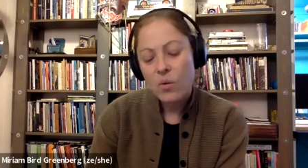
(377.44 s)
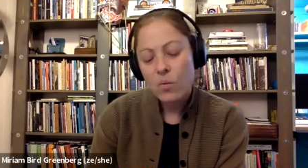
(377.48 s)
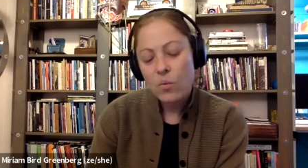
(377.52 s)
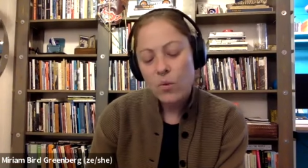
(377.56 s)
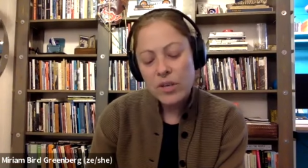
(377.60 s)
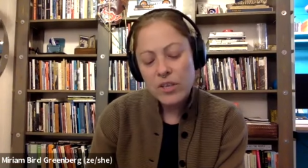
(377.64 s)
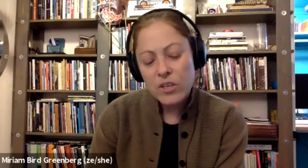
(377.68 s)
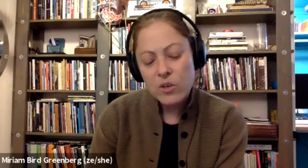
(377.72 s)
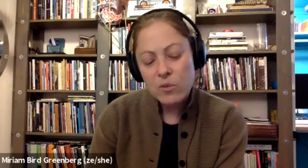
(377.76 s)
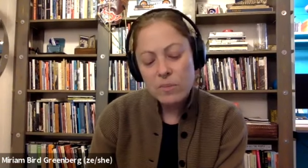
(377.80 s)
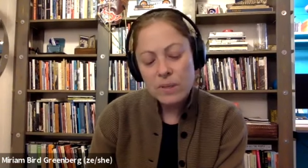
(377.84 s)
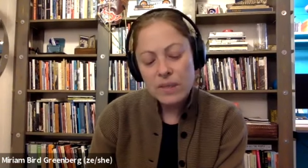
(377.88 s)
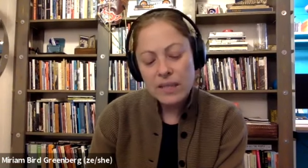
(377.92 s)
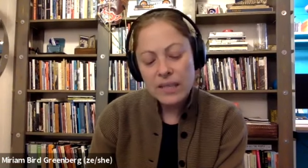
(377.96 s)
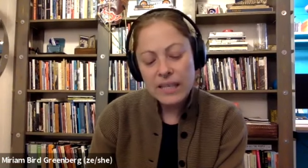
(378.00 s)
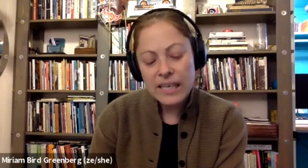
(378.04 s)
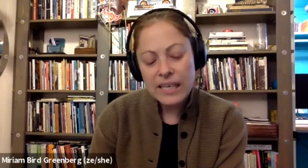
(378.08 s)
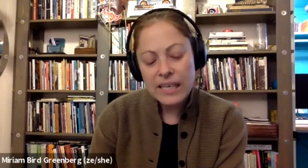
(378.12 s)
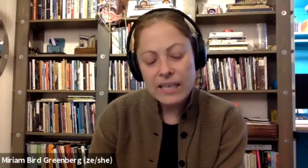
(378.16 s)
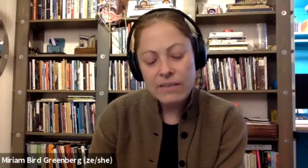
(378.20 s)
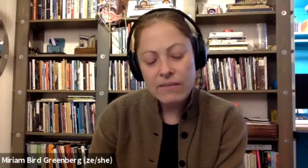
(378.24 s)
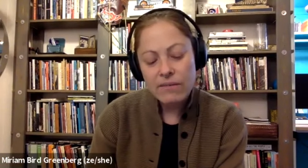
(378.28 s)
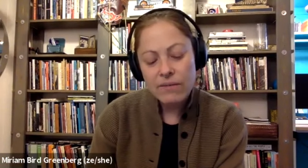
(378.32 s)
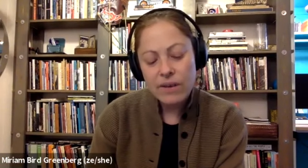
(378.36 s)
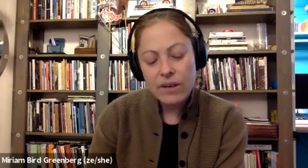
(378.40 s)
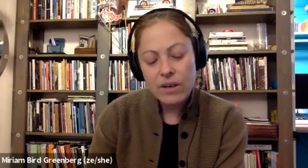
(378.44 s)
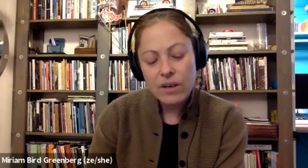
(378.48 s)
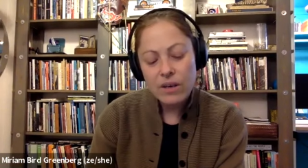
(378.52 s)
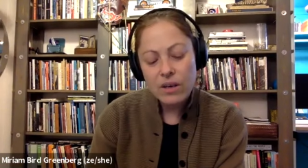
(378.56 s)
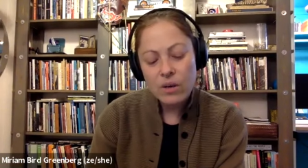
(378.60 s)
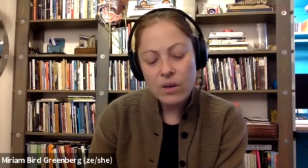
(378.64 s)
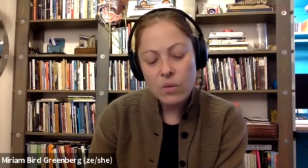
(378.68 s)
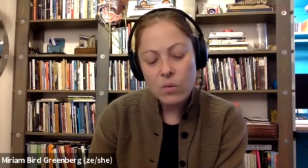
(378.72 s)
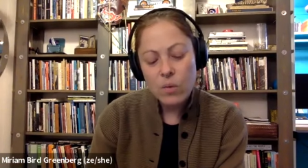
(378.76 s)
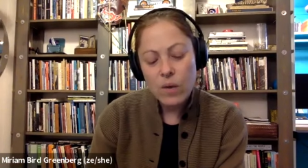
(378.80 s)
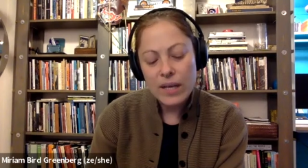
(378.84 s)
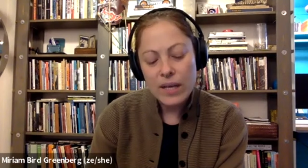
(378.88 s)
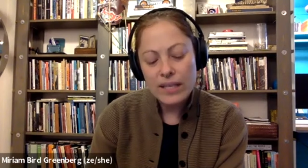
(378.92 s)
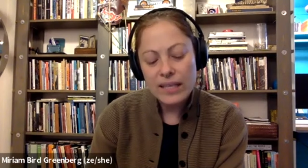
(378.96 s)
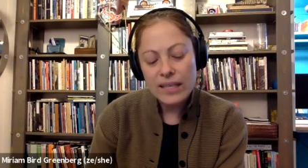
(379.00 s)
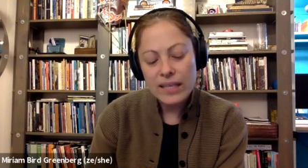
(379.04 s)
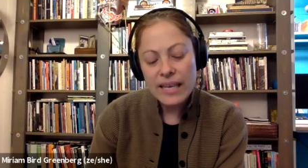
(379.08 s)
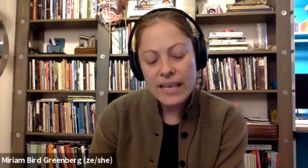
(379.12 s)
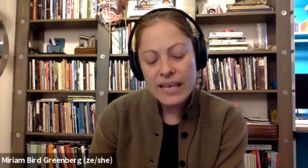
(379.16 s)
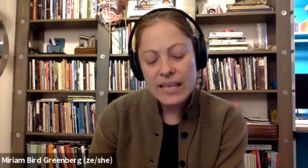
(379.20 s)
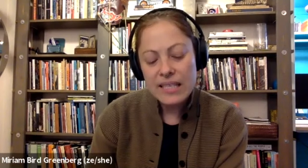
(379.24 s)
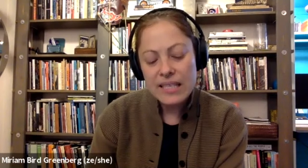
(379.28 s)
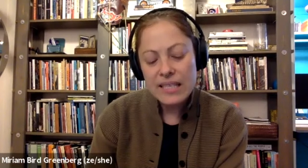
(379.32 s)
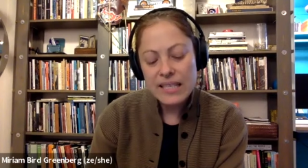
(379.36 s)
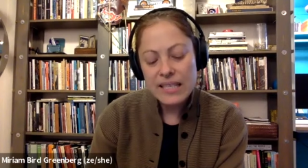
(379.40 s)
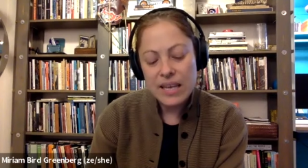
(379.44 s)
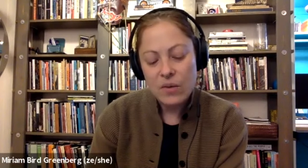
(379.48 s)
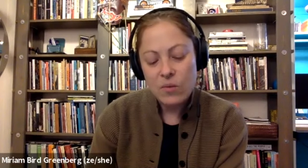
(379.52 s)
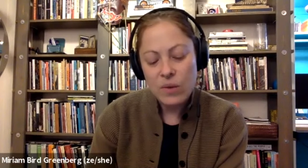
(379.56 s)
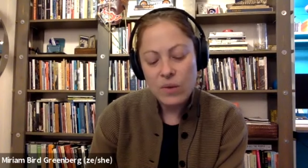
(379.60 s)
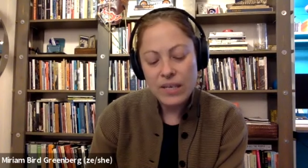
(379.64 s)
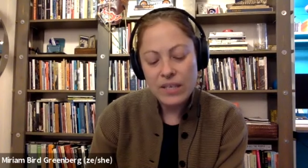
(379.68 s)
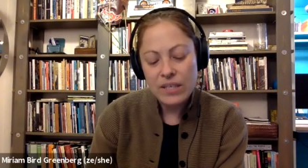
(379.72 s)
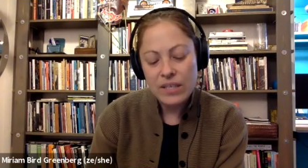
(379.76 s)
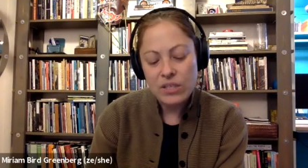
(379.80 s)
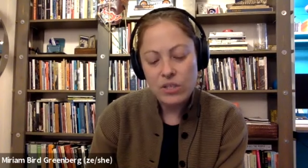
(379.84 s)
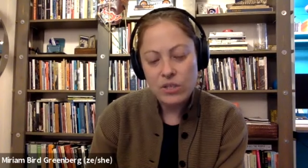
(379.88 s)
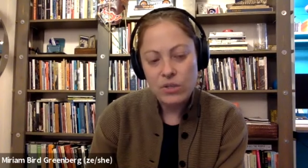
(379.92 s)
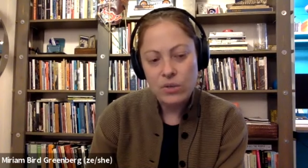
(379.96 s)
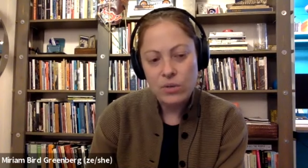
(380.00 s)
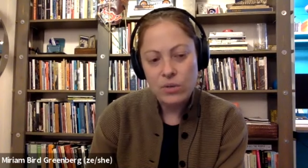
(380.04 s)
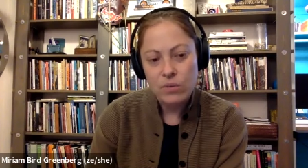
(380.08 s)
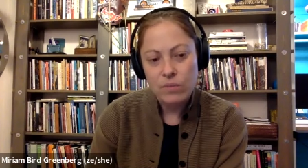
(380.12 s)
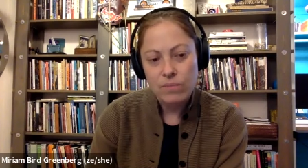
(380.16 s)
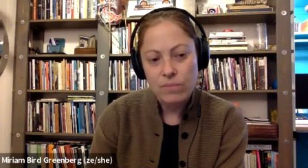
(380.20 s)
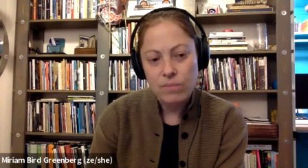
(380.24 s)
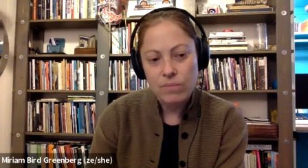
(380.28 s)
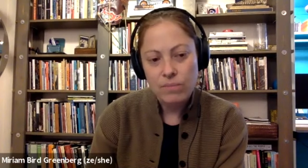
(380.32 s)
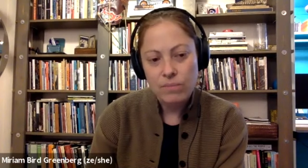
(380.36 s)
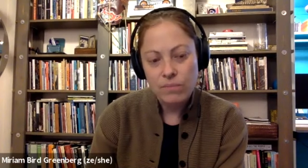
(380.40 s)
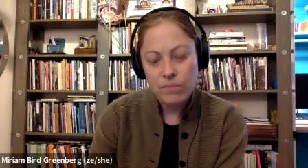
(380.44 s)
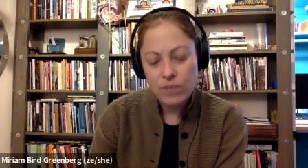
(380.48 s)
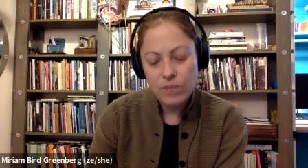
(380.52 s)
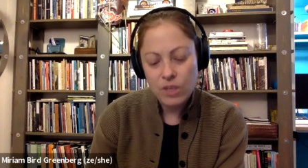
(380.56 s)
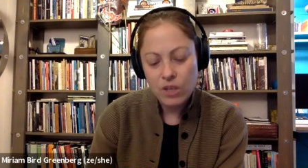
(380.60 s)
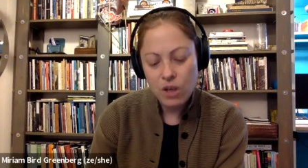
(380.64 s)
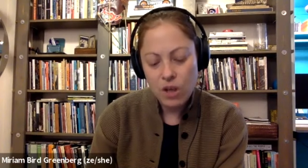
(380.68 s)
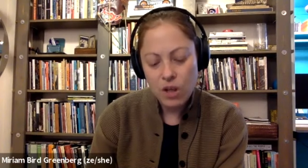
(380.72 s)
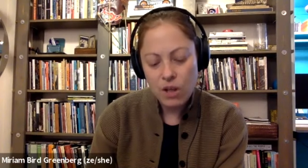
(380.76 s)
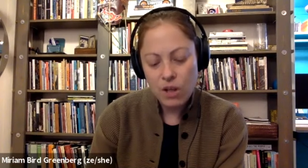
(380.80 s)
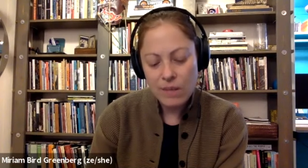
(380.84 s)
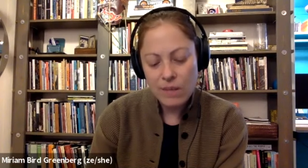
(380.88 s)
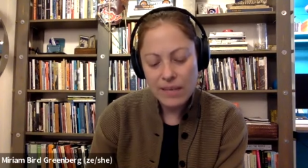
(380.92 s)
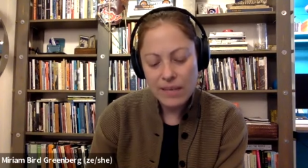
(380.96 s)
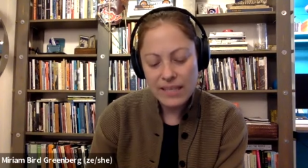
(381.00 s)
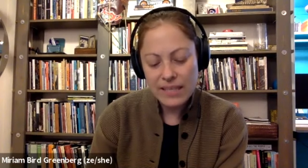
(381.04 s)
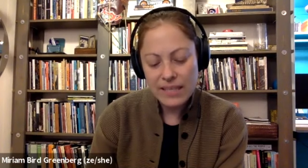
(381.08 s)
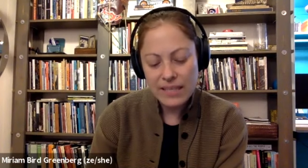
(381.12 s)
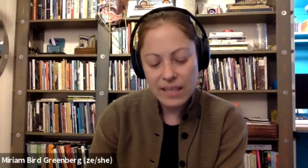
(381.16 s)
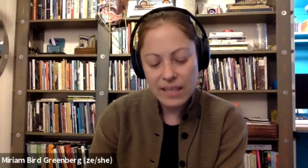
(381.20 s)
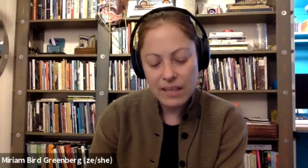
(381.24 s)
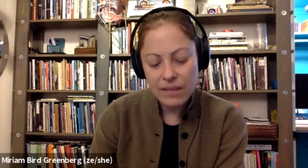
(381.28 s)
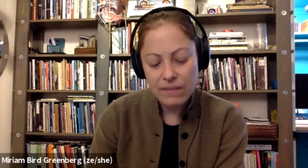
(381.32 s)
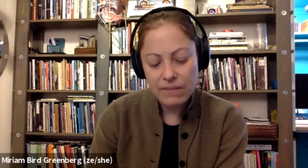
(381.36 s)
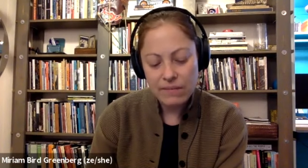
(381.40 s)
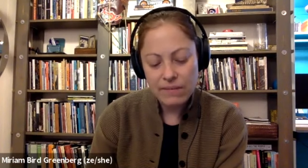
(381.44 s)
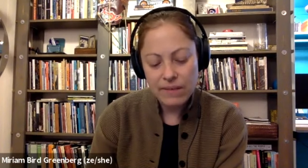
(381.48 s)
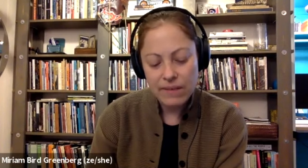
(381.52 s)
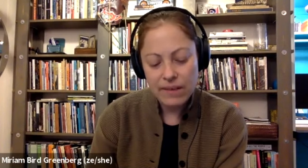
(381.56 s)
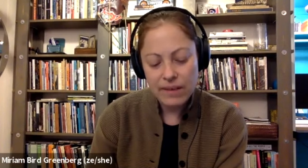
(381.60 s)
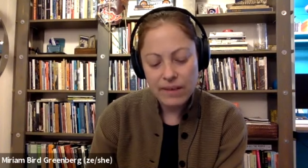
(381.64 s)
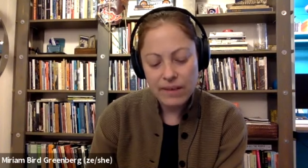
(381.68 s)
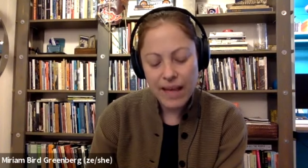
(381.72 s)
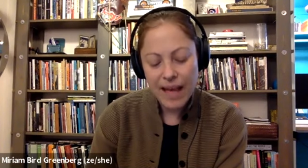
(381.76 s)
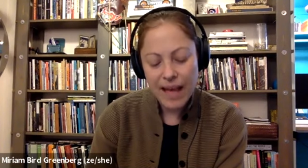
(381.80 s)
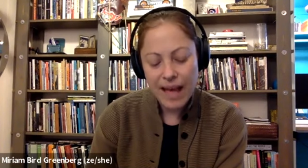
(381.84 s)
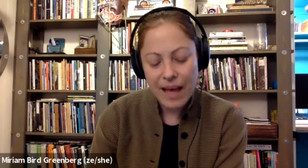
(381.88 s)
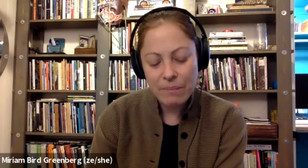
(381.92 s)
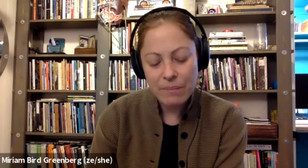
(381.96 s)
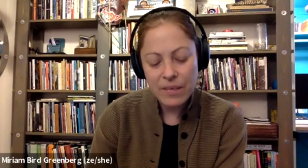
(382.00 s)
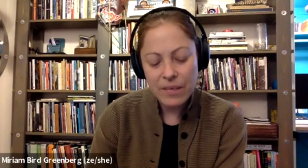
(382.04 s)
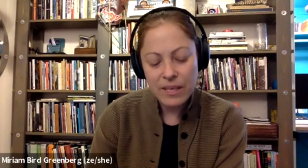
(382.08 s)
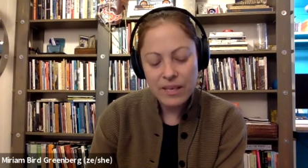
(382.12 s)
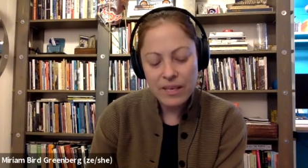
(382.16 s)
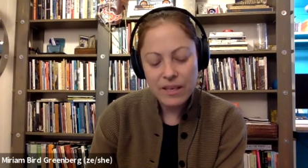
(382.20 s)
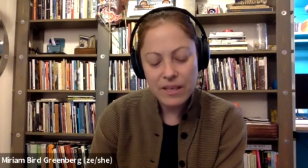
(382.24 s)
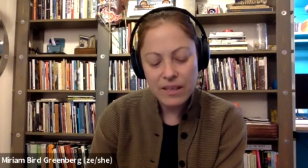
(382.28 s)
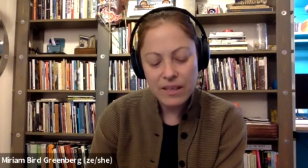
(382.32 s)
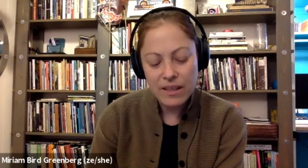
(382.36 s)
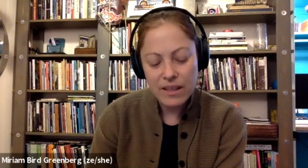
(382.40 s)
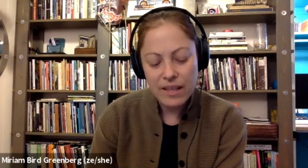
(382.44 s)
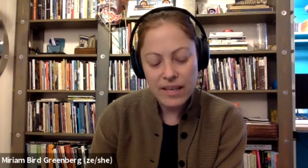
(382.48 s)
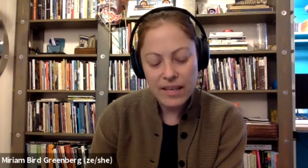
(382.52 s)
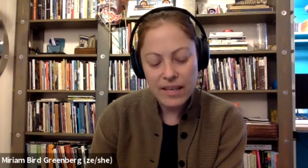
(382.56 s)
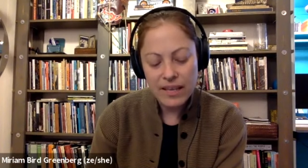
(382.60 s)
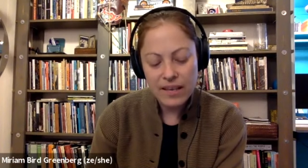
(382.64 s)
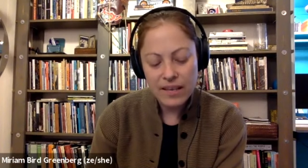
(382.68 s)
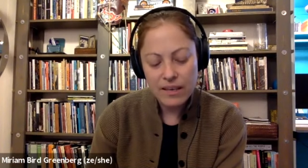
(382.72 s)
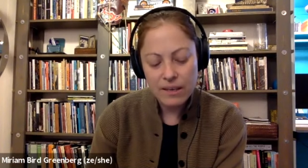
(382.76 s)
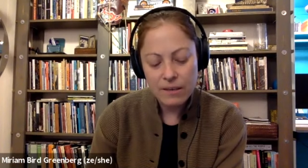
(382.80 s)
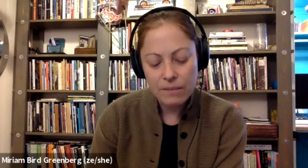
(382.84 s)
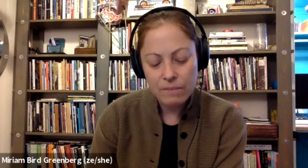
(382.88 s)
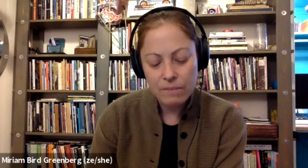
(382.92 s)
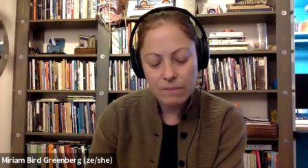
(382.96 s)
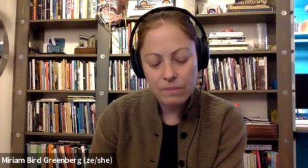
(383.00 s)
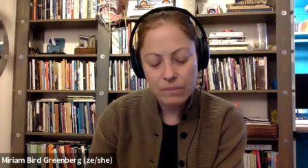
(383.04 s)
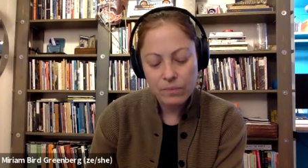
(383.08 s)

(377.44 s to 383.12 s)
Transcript: Would you believe what lengths I went to to call myself happy then?